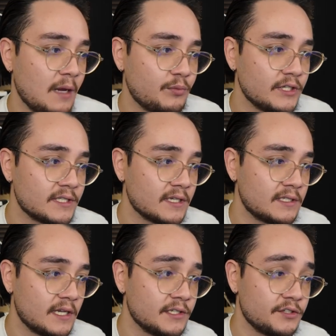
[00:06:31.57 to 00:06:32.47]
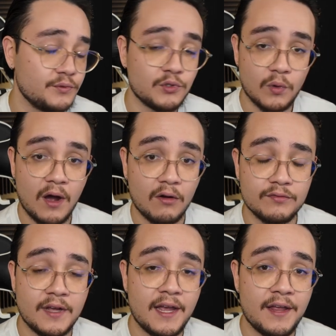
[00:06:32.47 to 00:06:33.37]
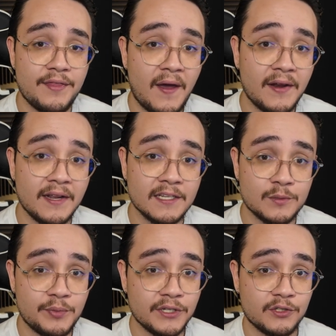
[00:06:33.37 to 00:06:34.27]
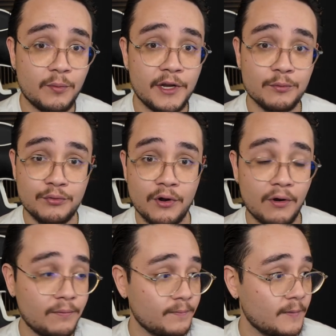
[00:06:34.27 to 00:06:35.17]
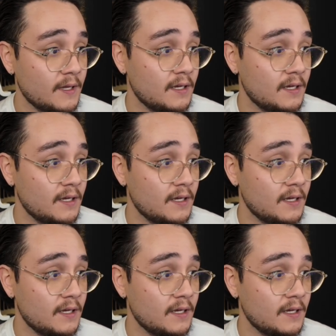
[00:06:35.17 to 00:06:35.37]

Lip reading: That brings us into 12, and that is Pixelmator Pro.